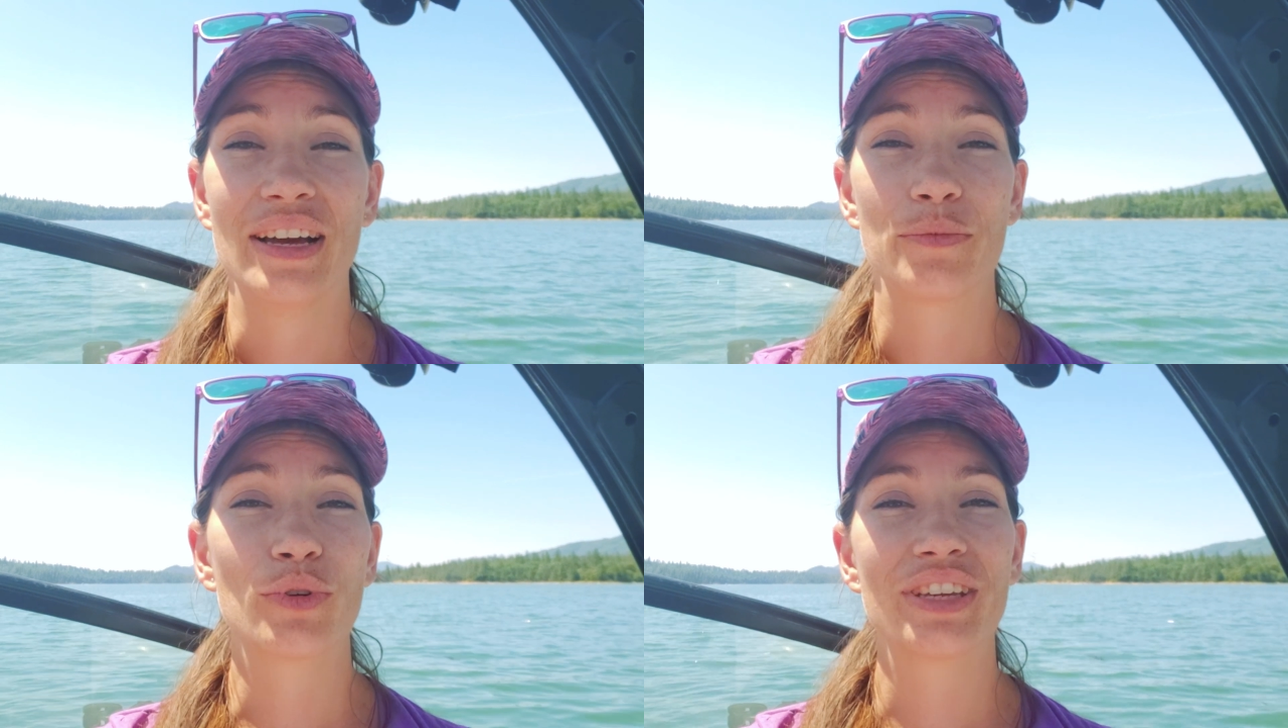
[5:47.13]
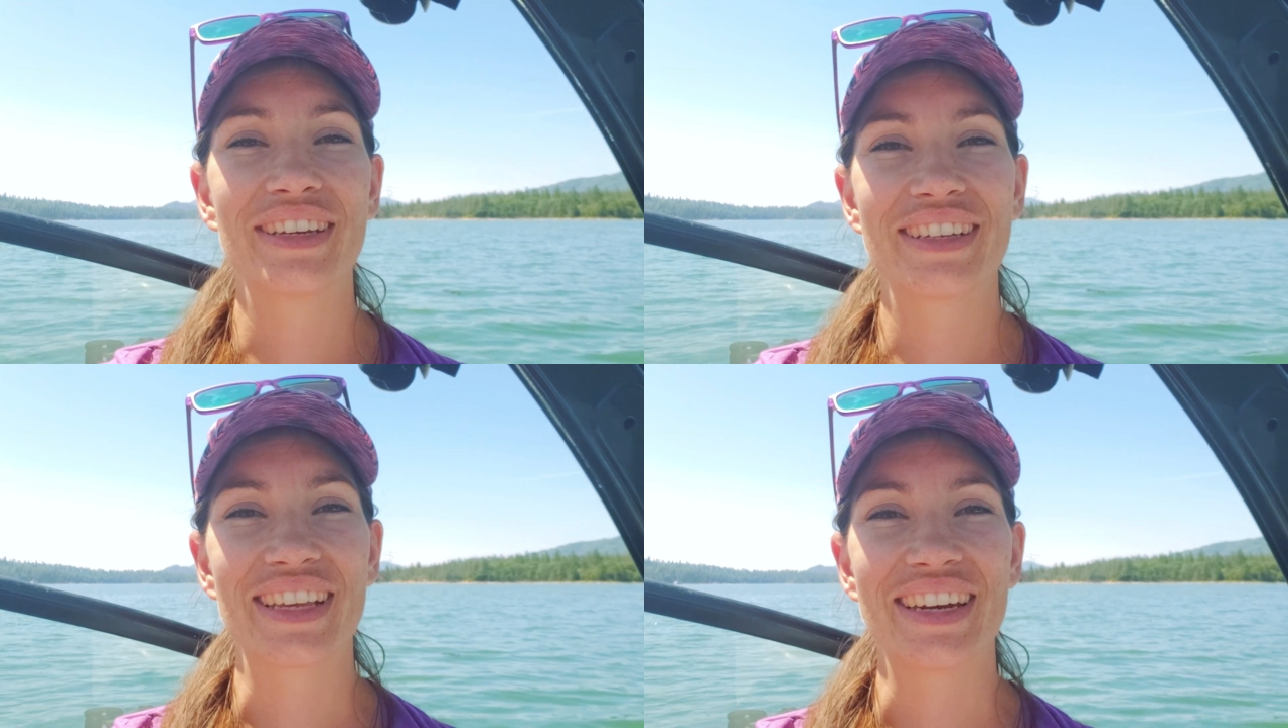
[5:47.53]
I'm really
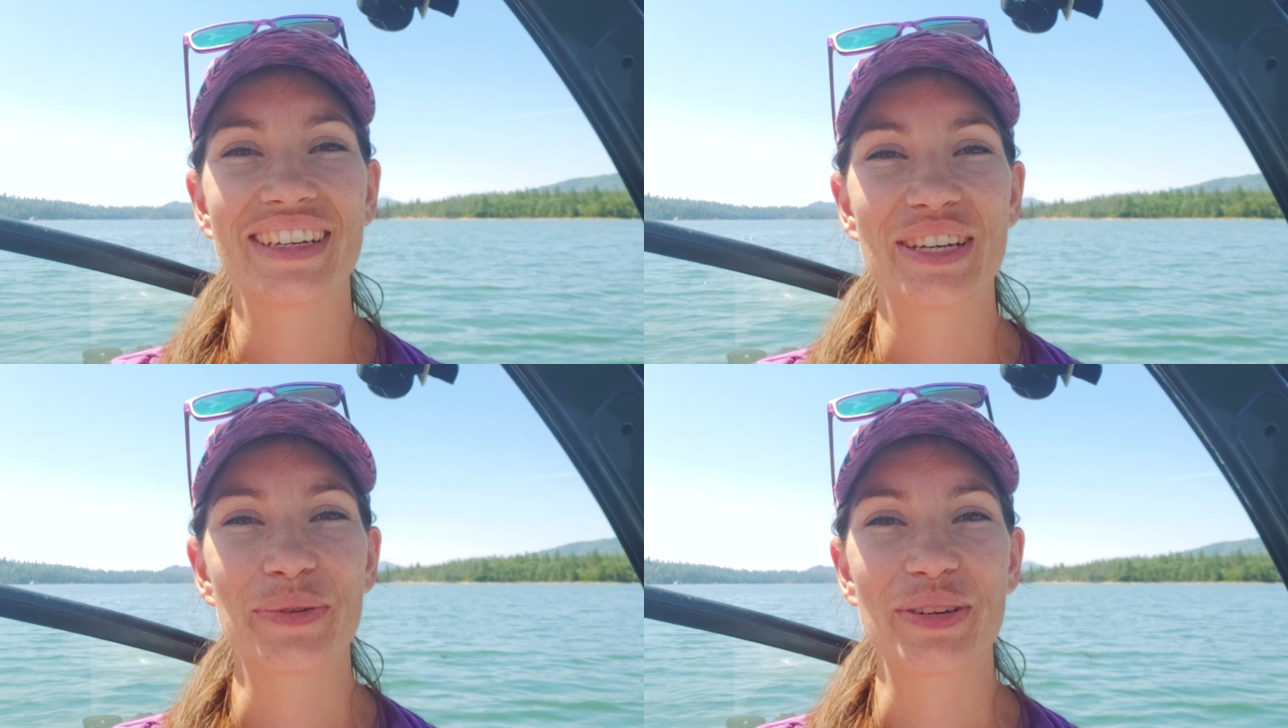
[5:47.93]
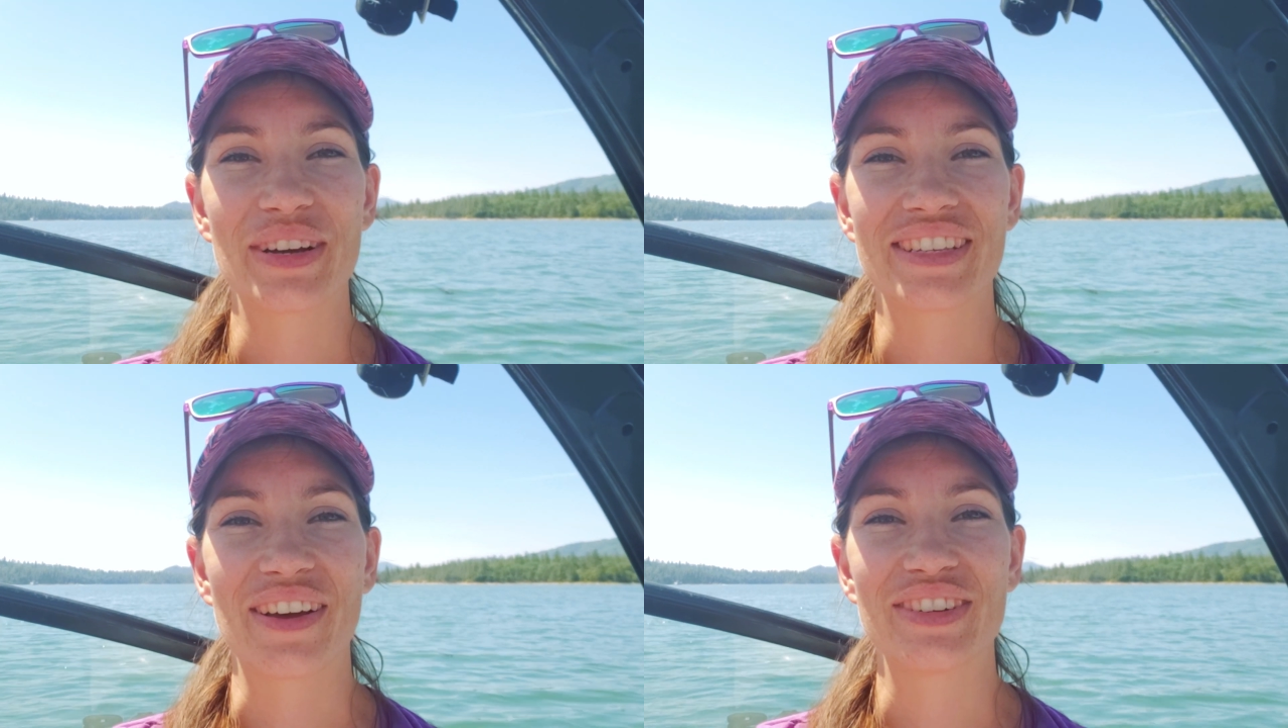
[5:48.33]
excited to hear what you
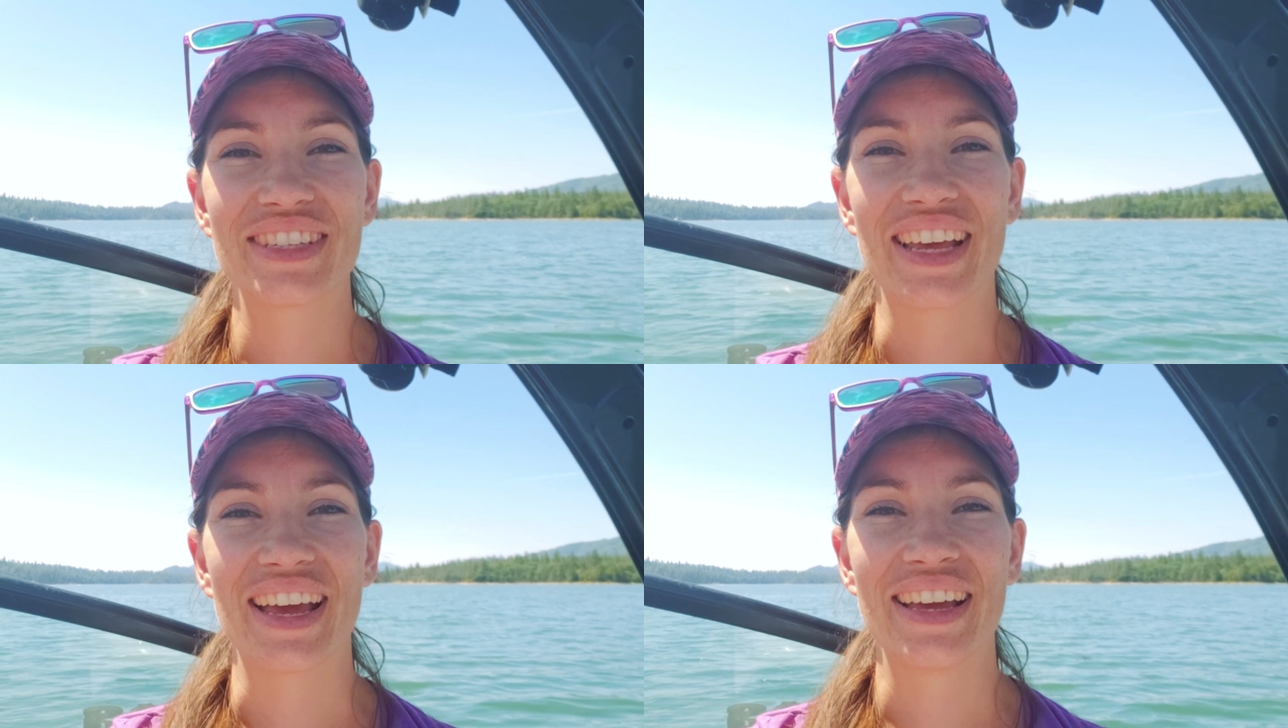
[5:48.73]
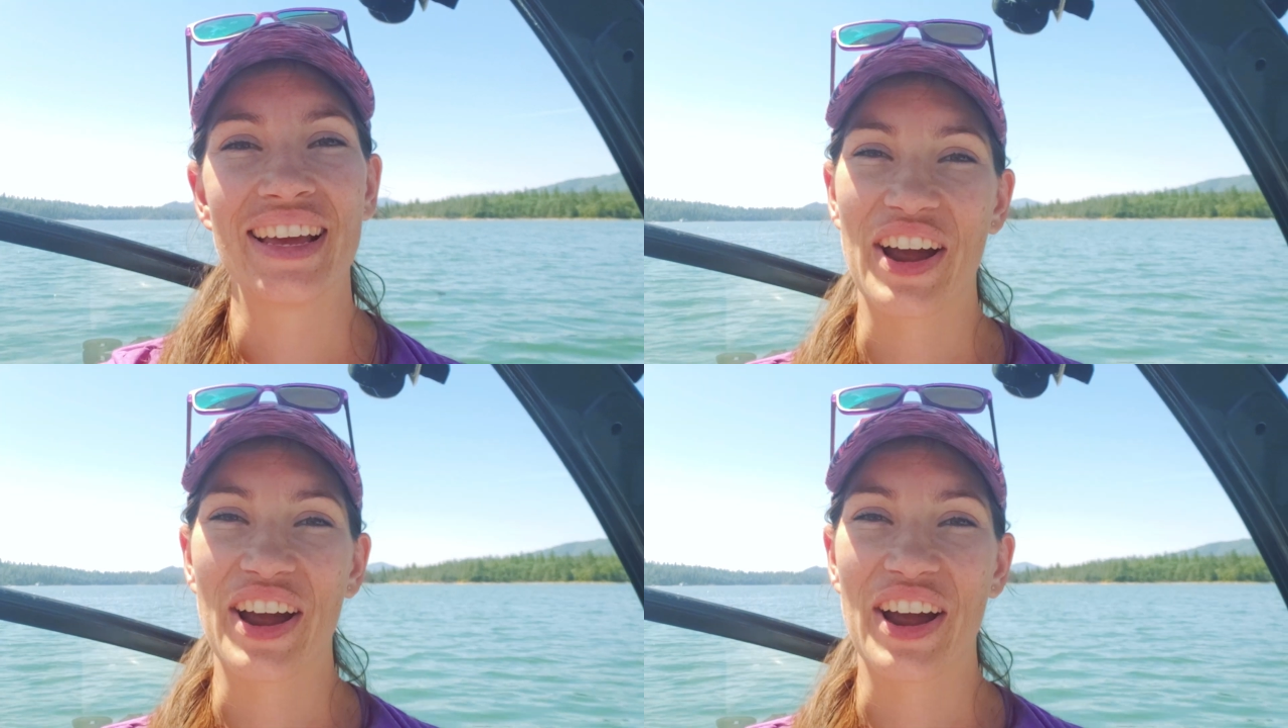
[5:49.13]
guys have to say.